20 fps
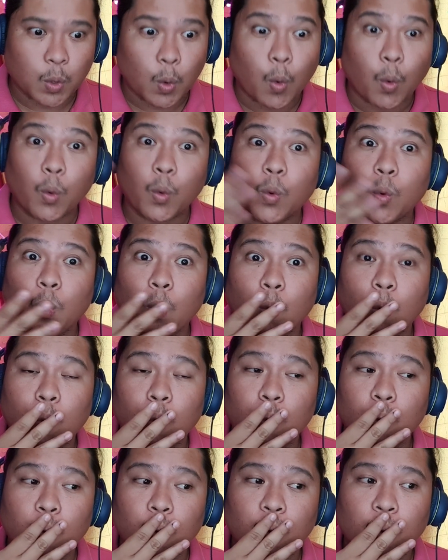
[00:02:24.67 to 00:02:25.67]

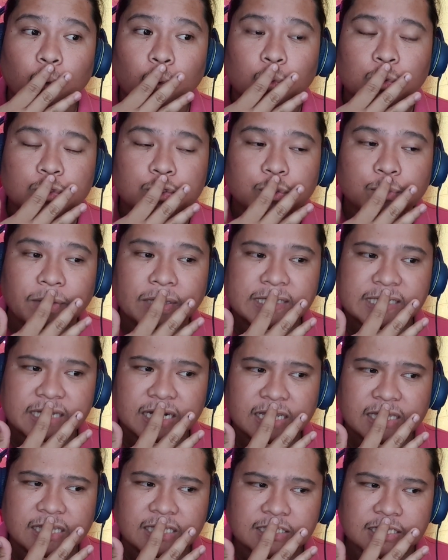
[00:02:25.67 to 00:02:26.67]
Ooh, so
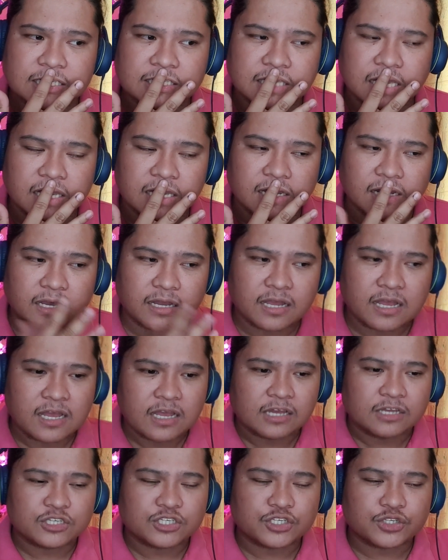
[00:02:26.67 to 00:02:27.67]
basically this is a
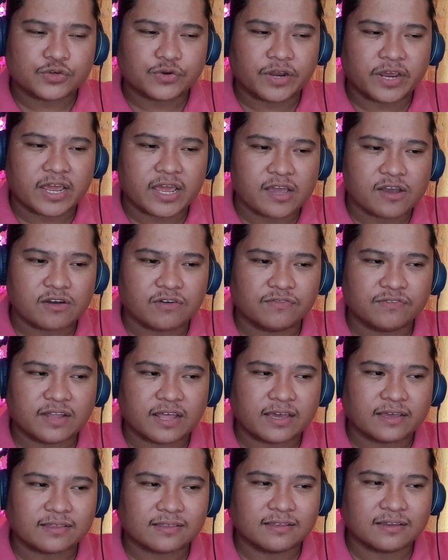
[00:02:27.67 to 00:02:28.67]
string of
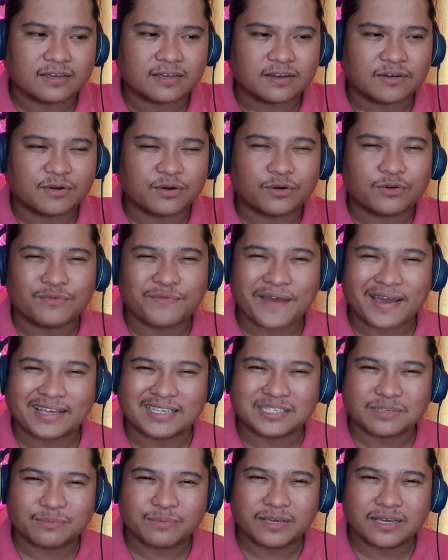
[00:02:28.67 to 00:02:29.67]
like a
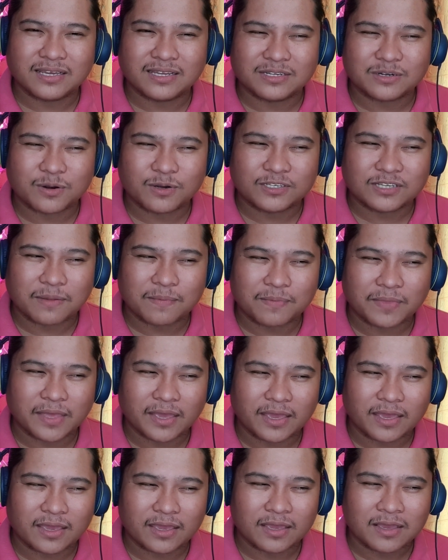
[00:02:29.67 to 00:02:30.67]
harassment or
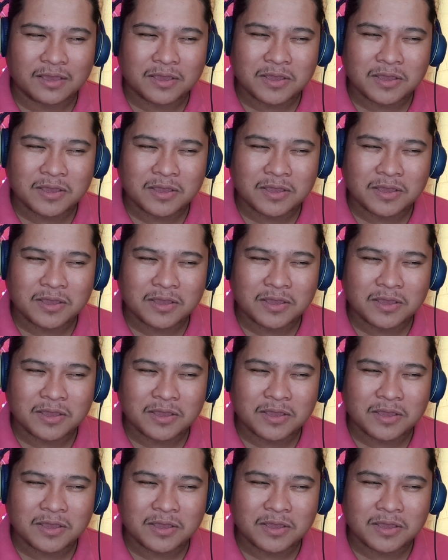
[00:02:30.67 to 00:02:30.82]
something.